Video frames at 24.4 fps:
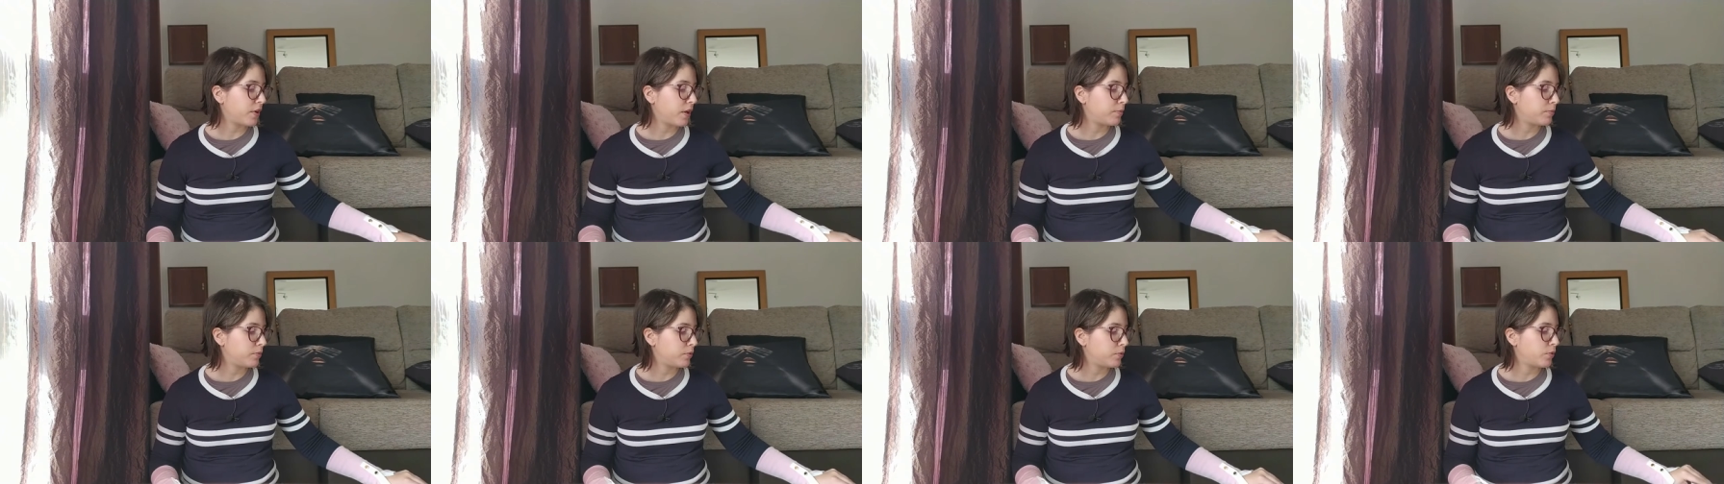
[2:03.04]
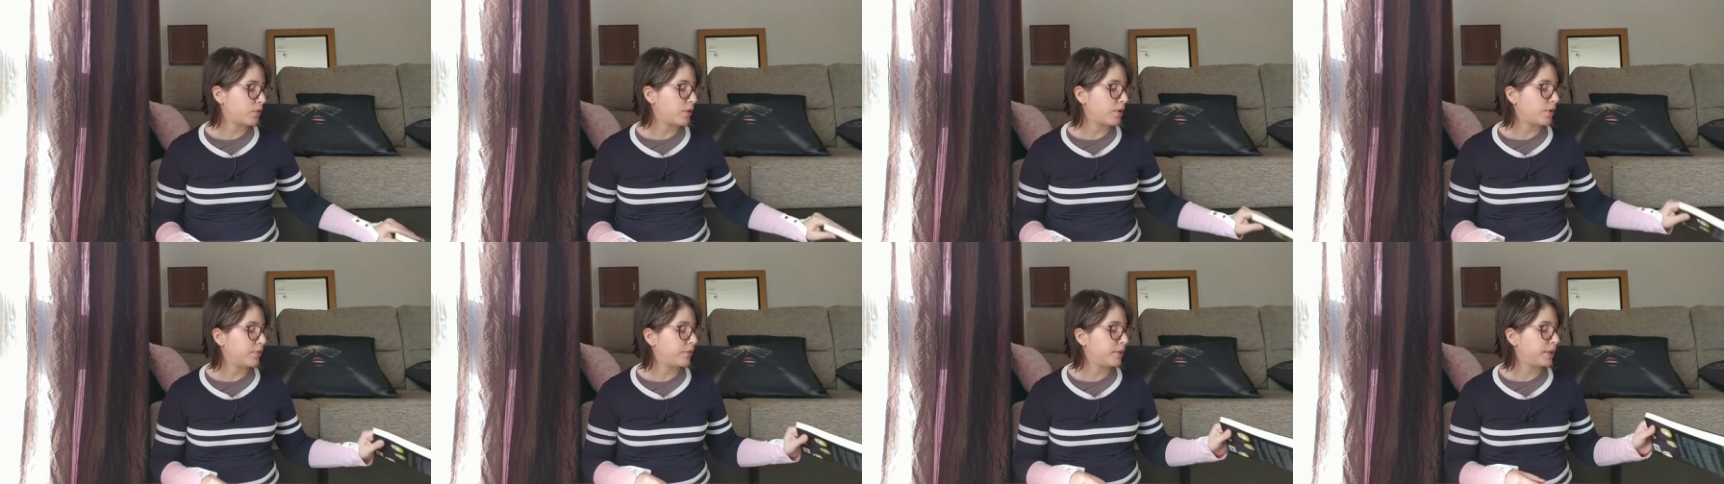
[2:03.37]

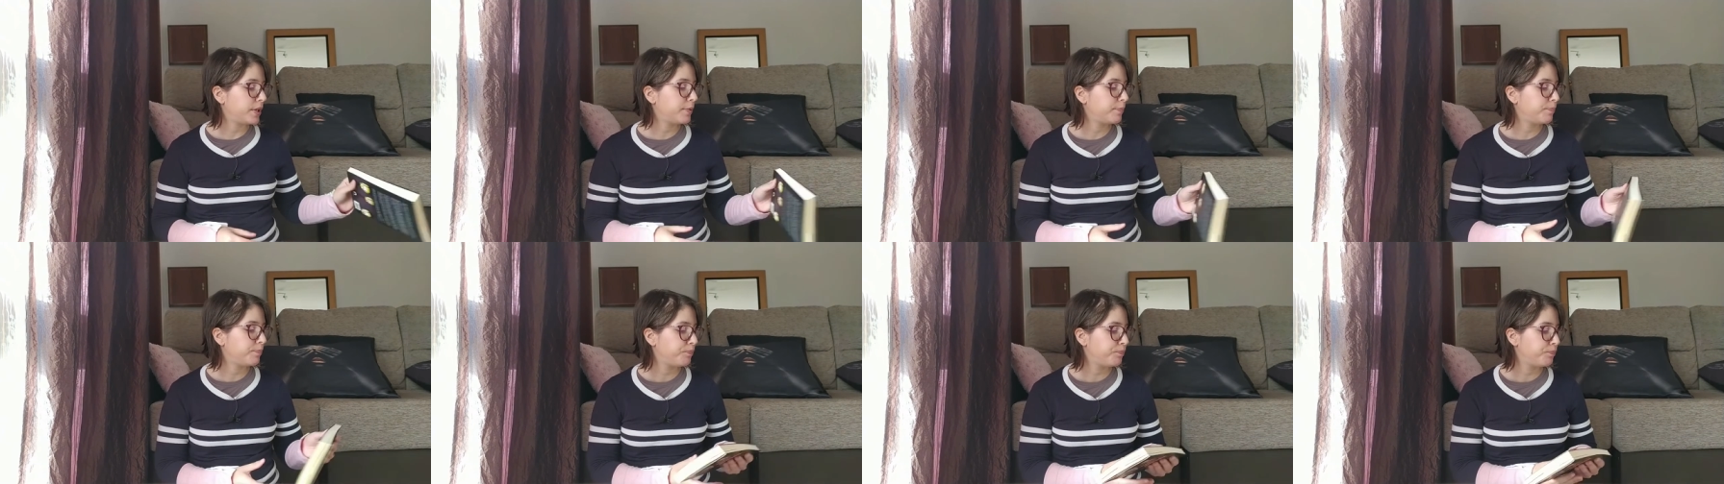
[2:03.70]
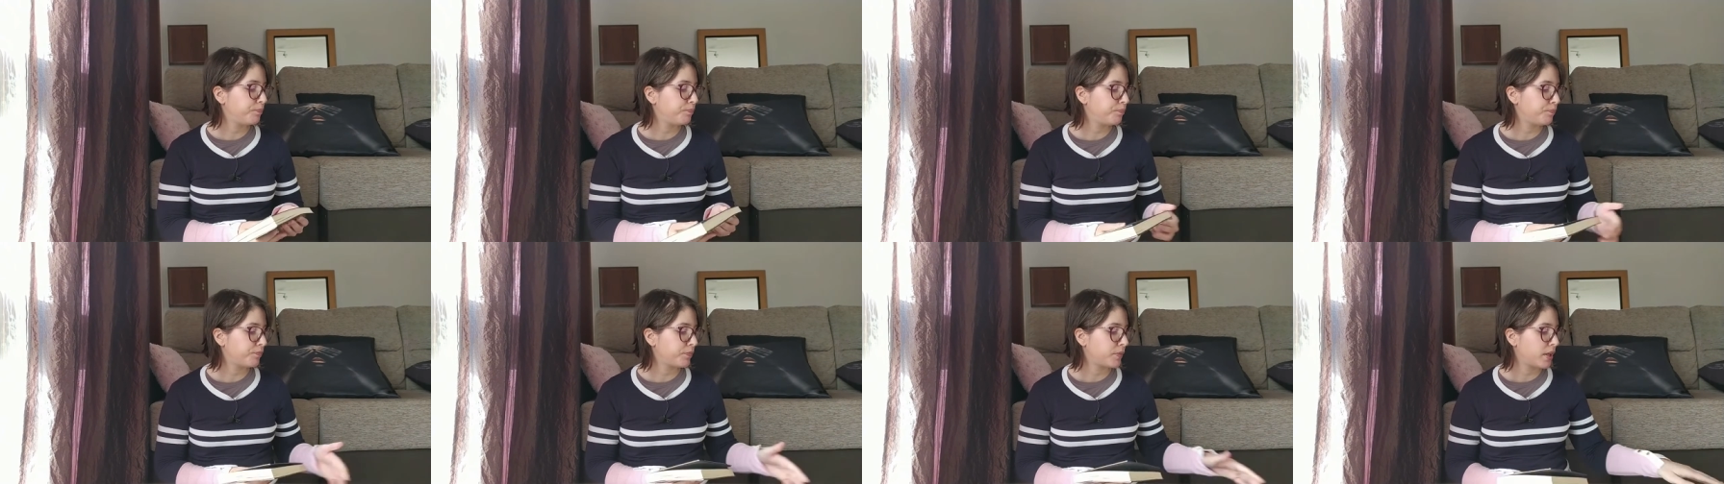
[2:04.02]
February
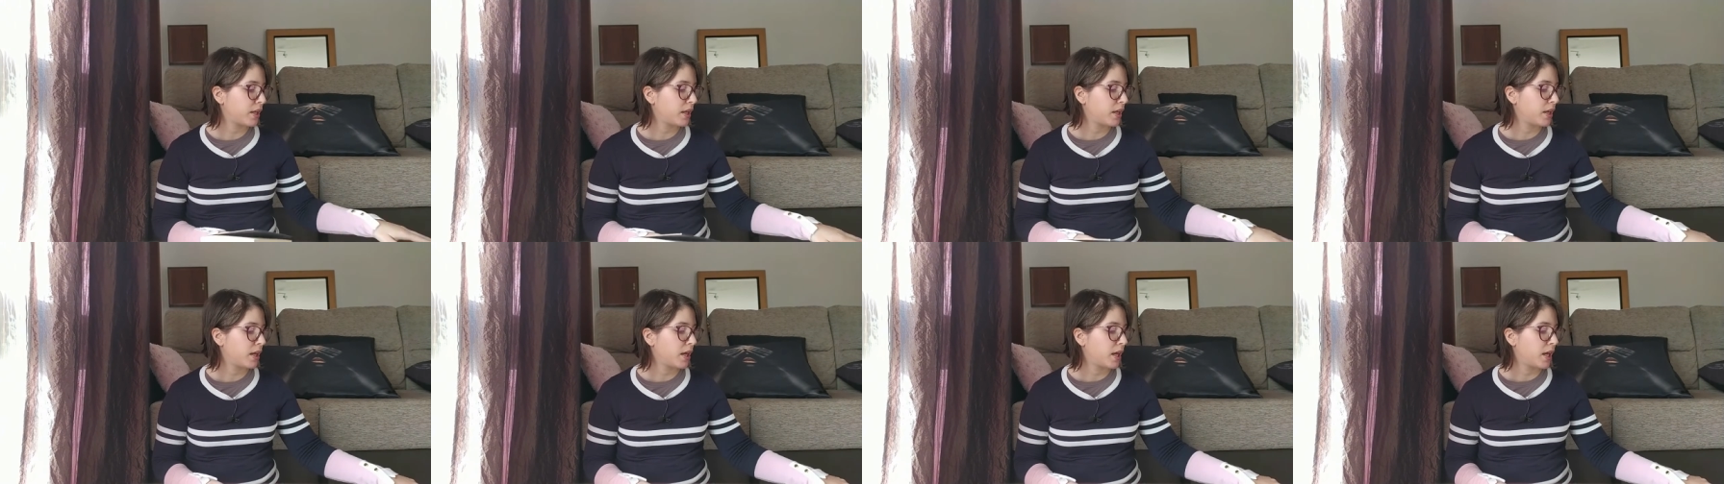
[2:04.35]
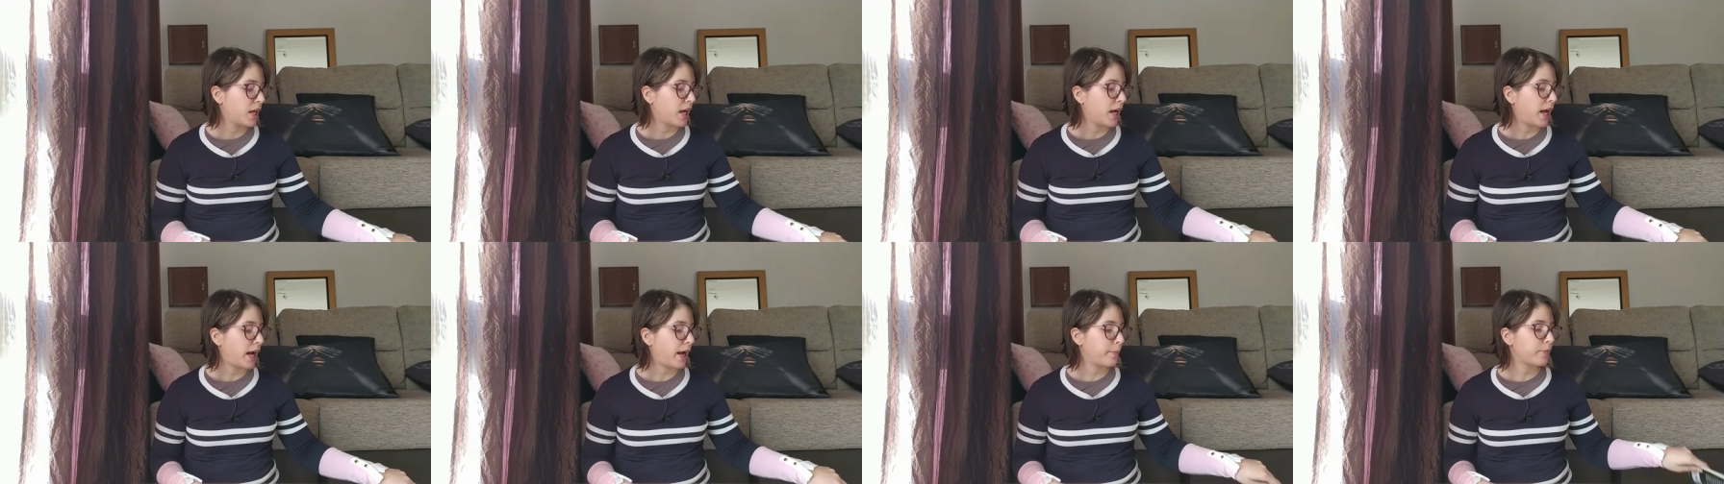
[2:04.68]

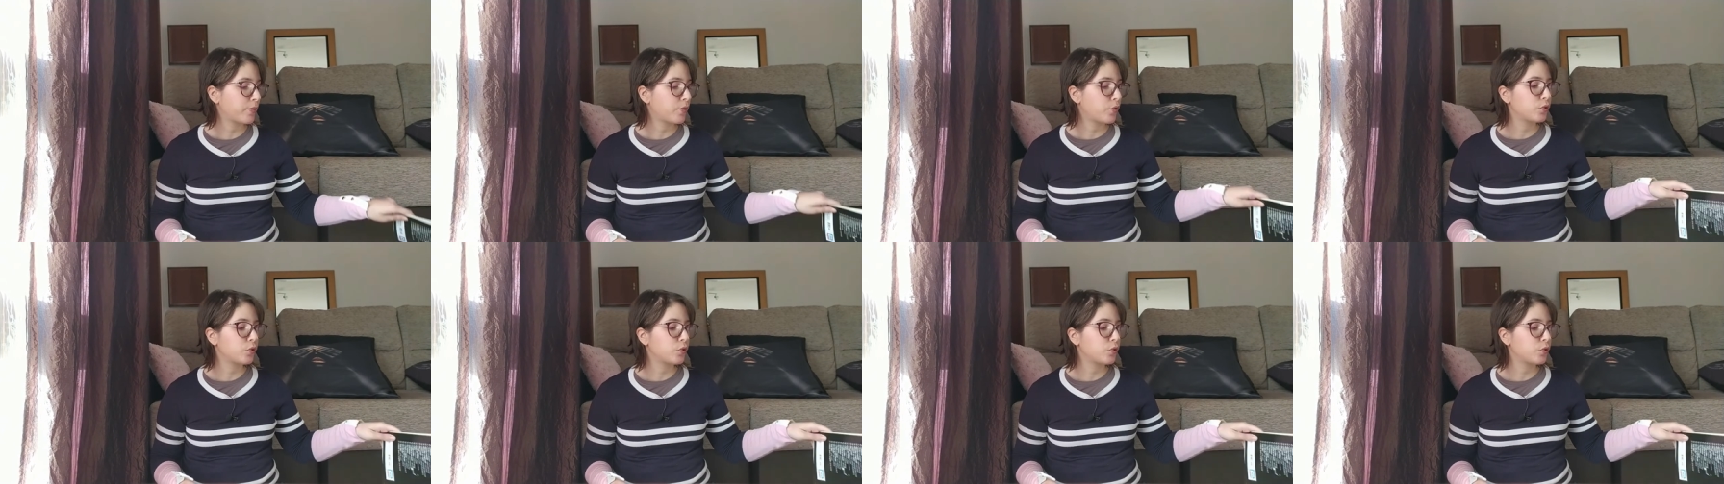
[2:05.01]
I'm